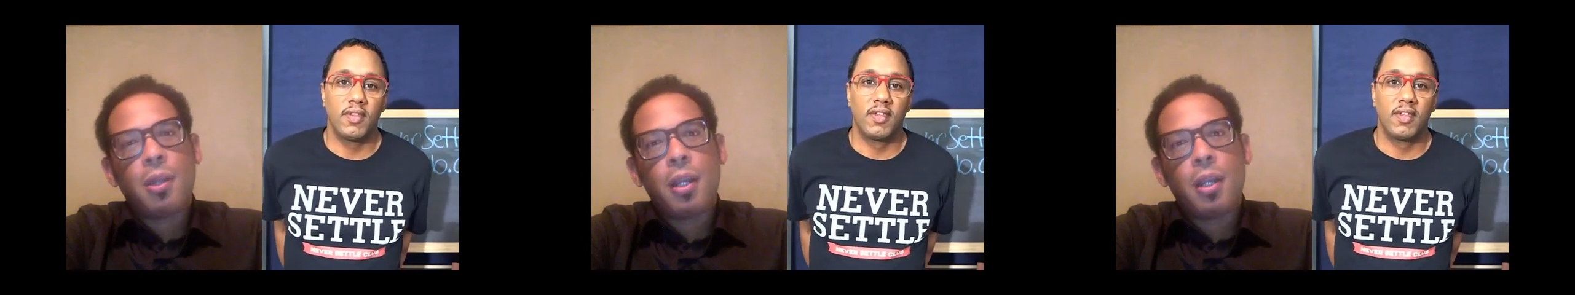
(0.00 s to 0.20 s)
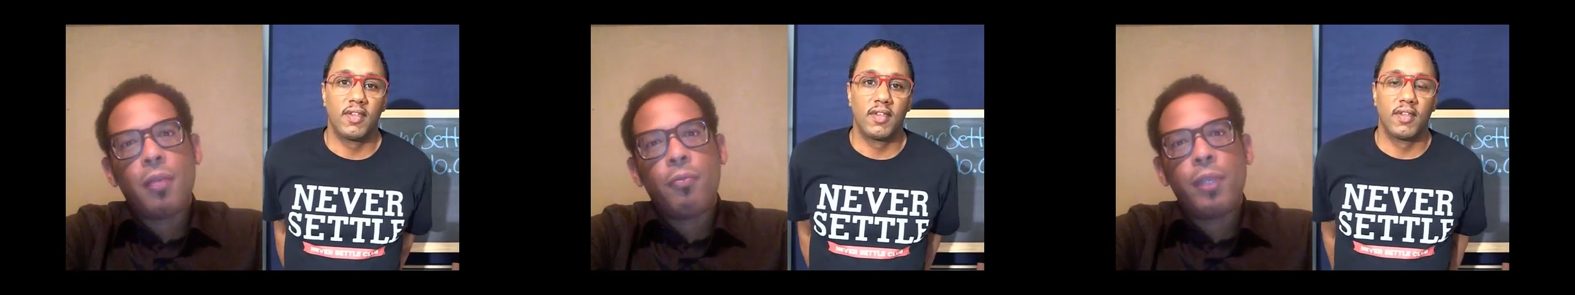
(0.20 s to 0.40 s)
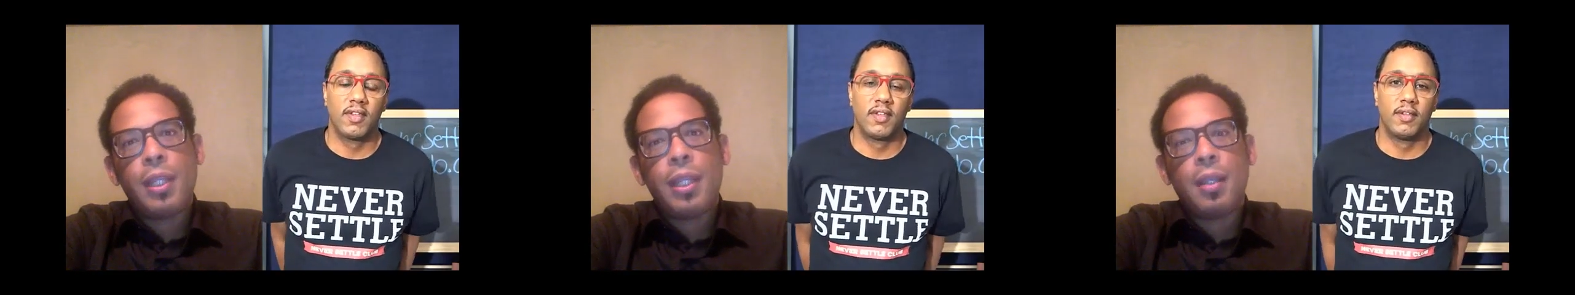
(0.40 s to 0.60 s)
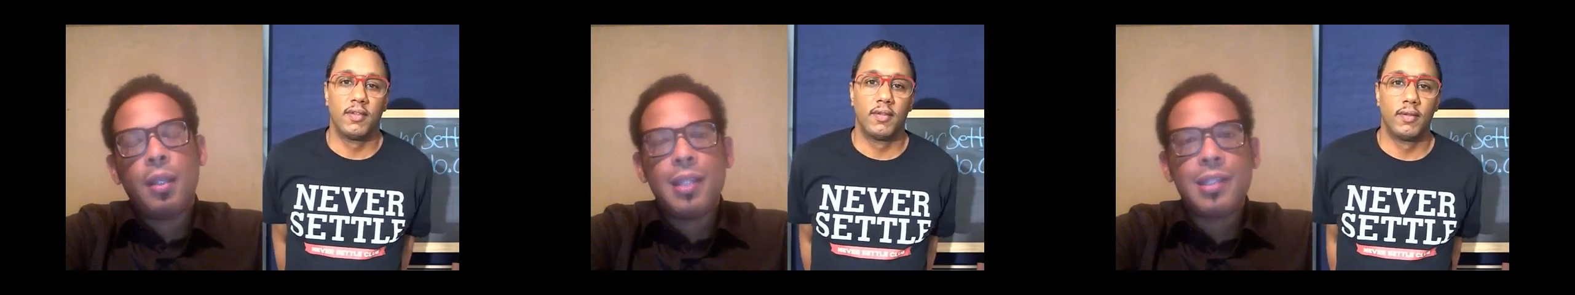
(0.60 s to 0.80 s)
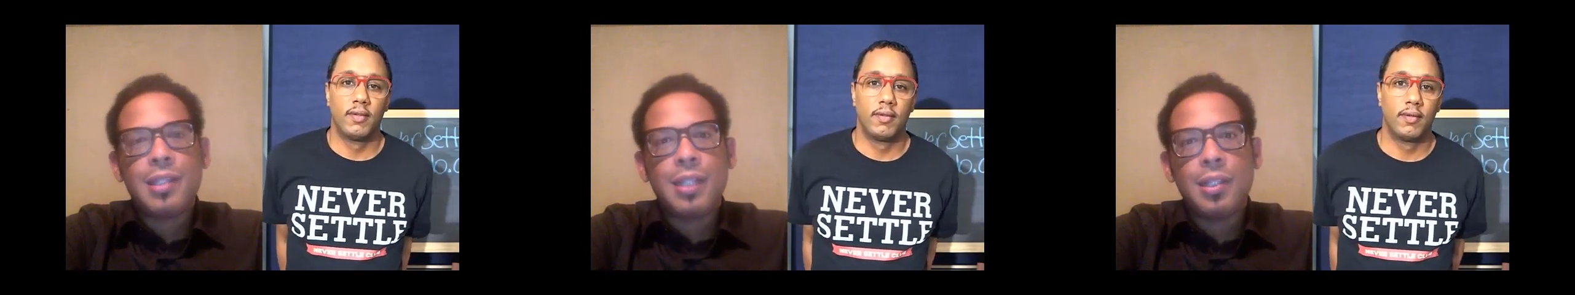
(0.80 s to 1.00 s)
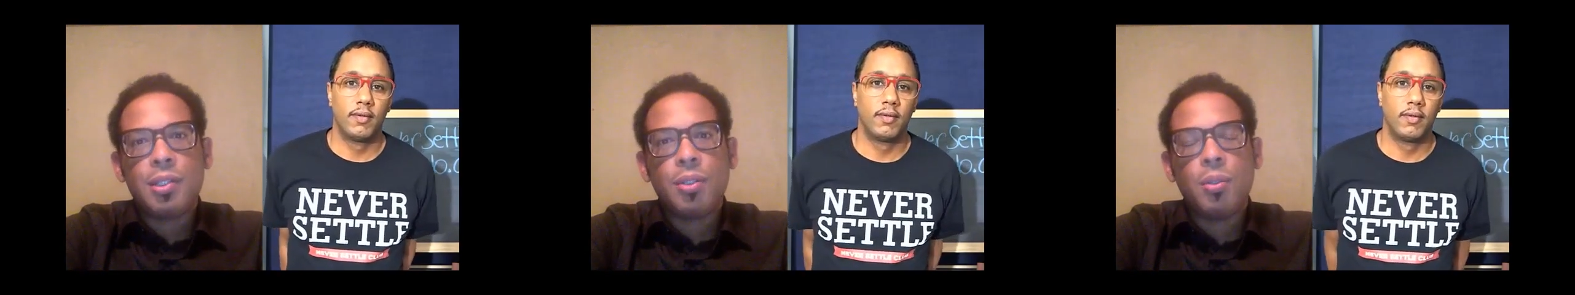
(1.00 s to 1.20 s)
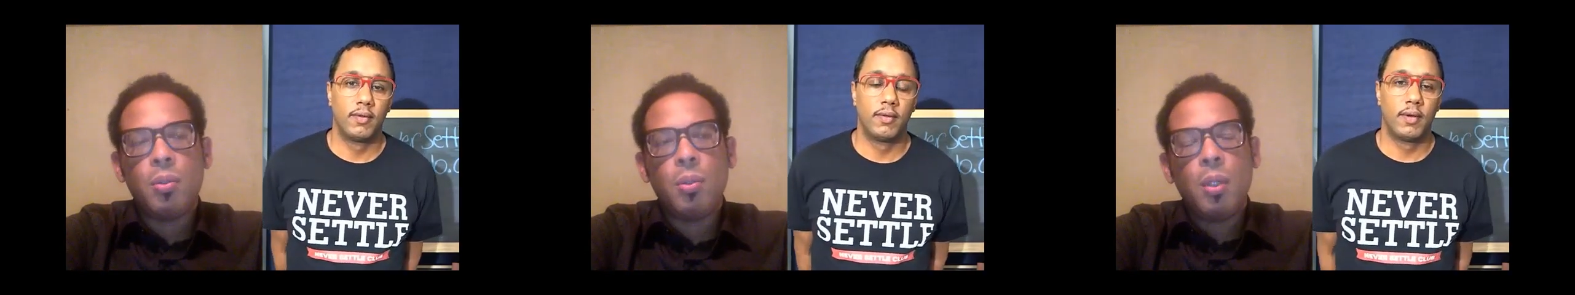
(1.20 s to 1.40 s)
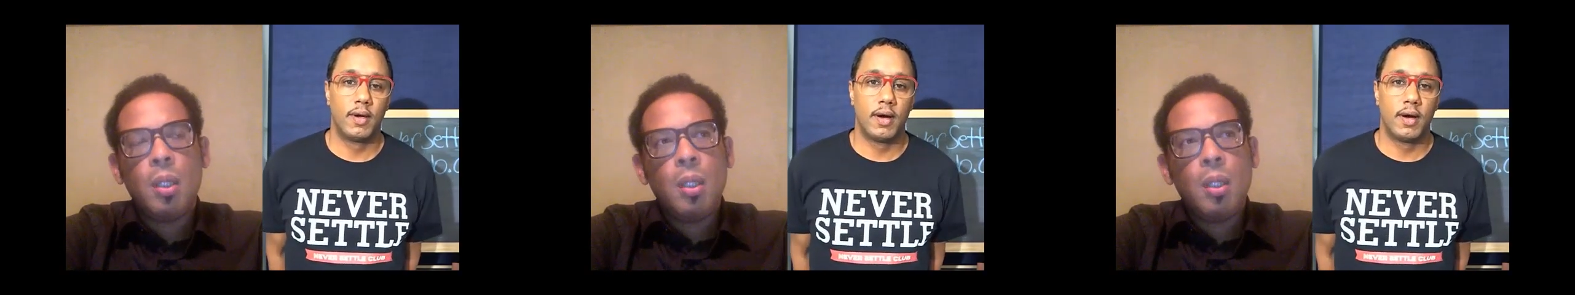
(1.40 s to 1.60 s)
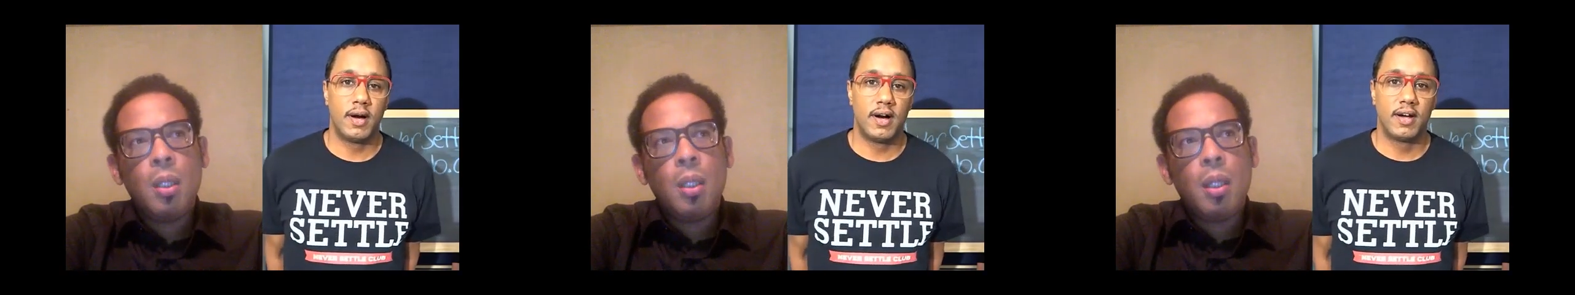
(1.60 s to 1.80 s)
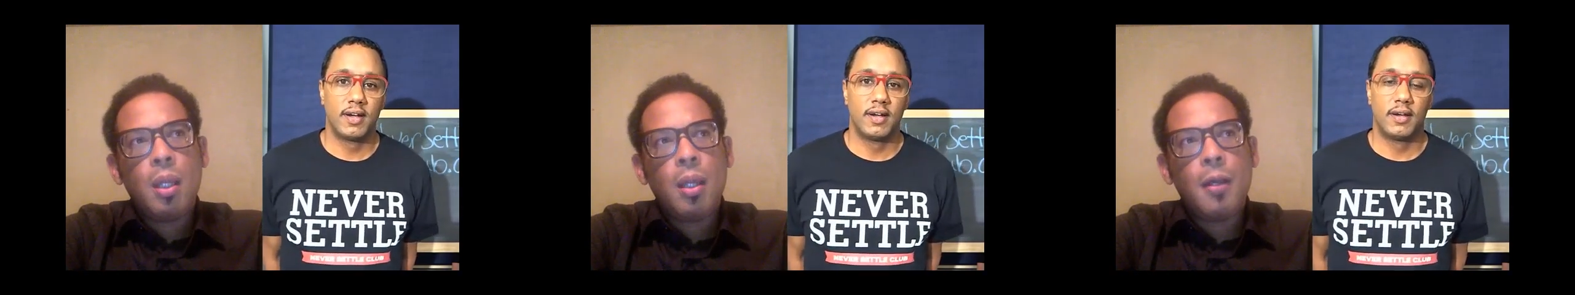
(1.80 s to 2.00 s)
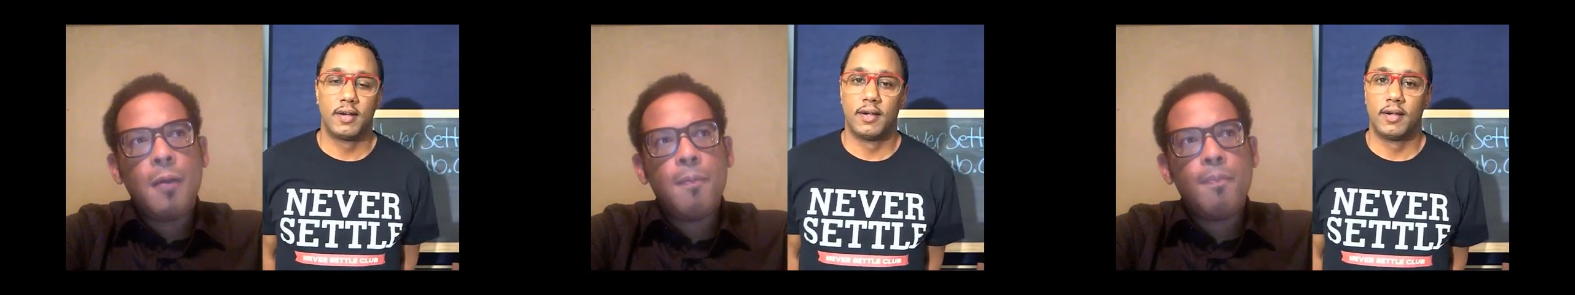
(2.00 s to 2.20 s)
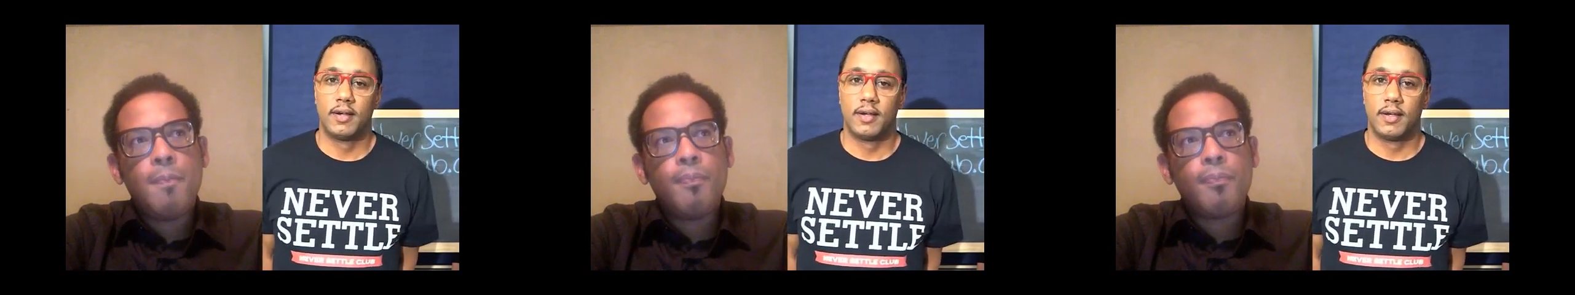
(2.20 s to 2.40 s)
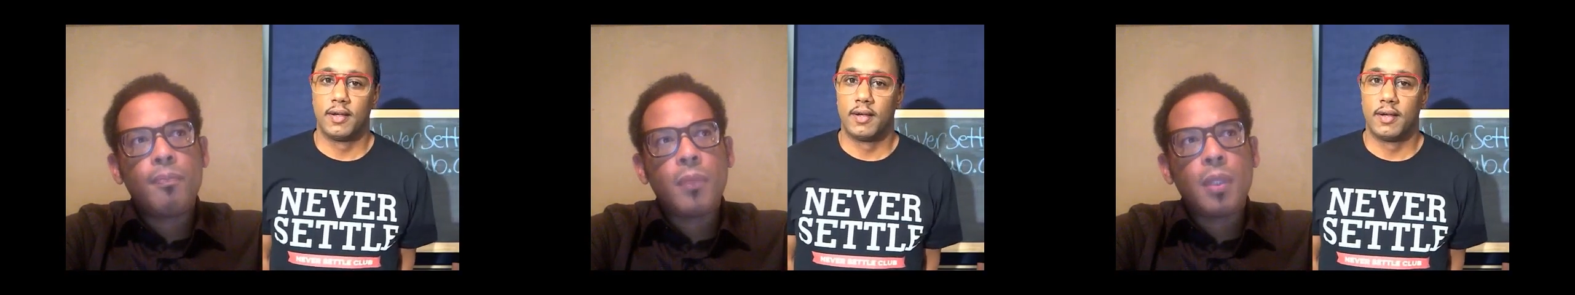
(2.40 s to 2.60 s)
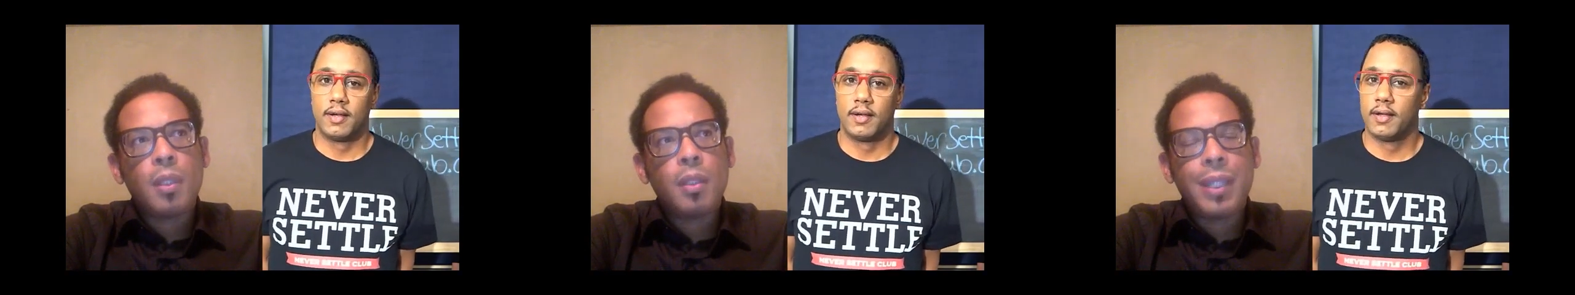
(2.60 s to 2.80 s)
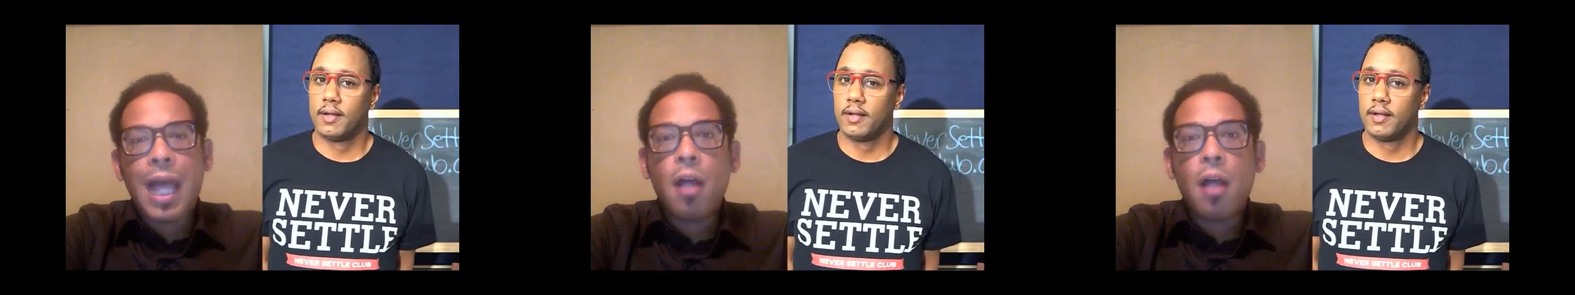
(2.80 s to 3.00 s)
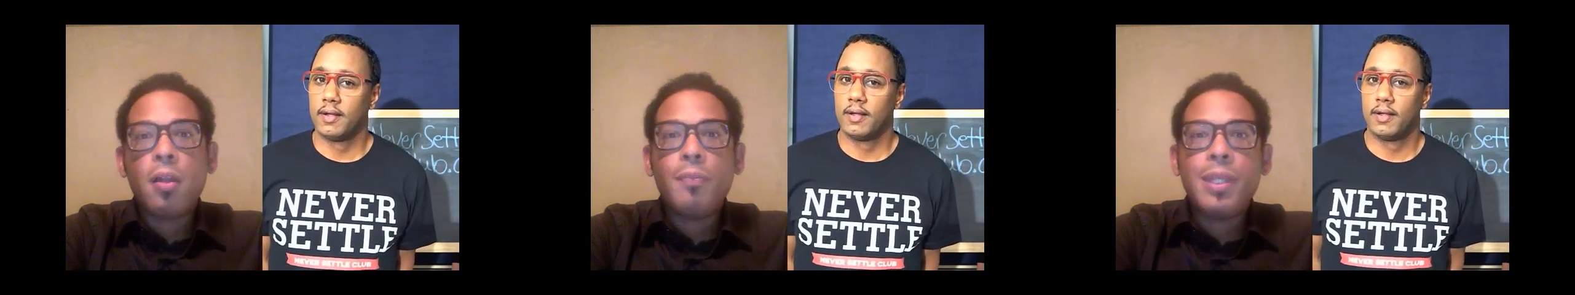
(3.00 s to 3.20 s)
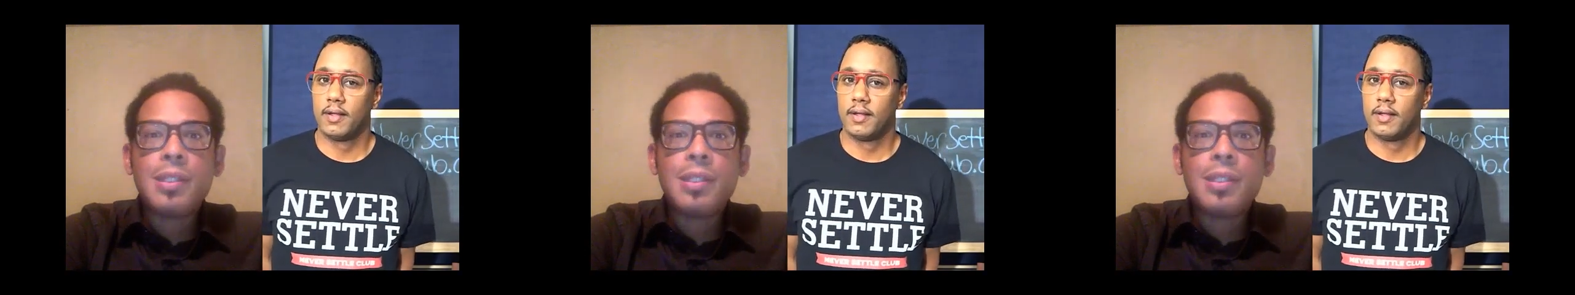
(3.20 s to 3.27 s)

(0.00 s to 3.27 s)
Speaker 1: I just started reading, uh, listening to um, The